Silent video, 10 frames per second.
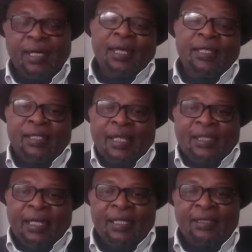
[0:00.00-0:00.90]
and the
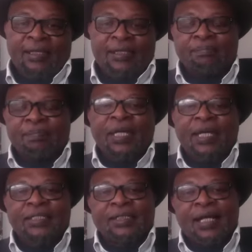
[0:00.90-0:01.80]
third
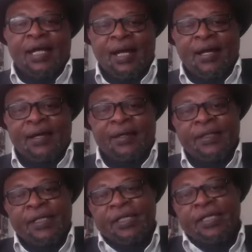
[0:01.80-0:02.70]
biggest uh,
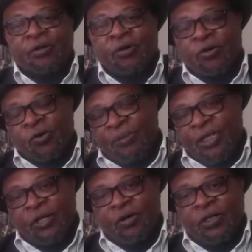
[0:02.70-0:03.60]

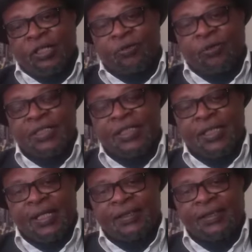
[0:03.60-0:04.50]
economy on the
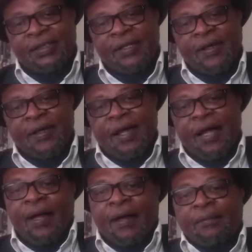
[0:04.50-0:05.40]
continent.
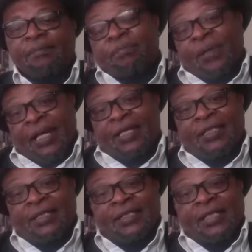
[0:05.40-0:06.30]
Uh,
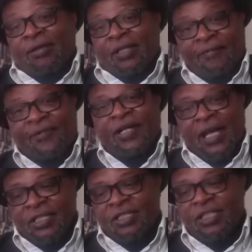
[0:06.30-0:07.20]
brand South
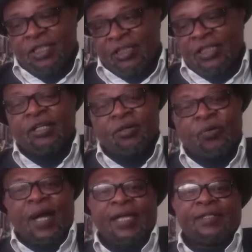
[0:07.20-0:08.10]
Africa is still
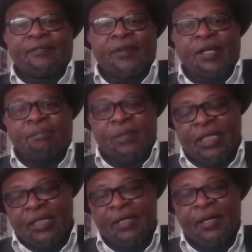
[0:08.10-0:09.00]
quite very
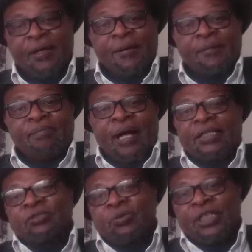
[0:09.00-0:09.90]
big,
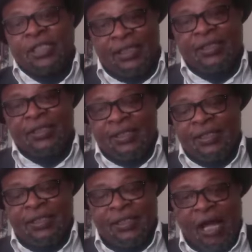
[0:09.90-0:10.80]
but we need
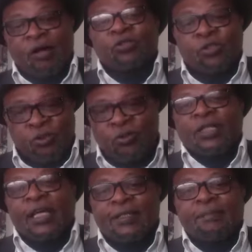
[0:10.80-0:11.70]
now to
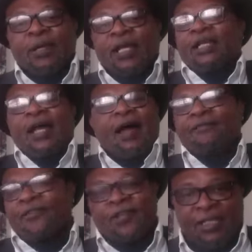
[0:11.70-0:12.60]
look at brand
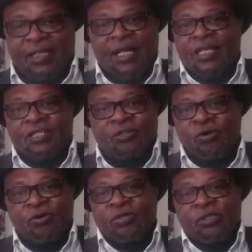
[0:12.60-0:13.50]
Africa as a
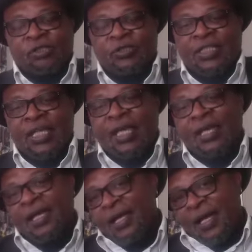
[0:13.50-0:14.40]
whole to
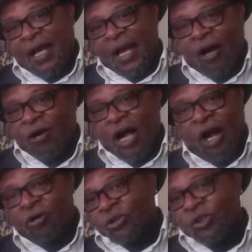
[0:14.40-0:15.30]
say how
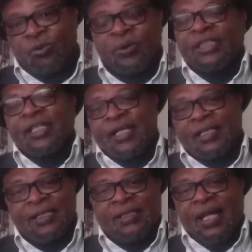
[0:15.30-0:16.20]
how do we
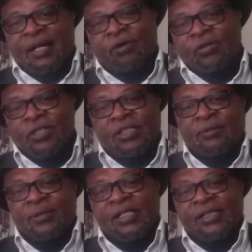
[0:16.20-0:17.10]
take it across the
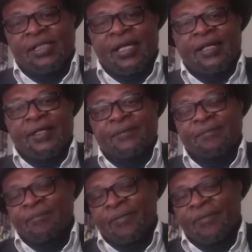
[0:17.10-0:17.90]
world? And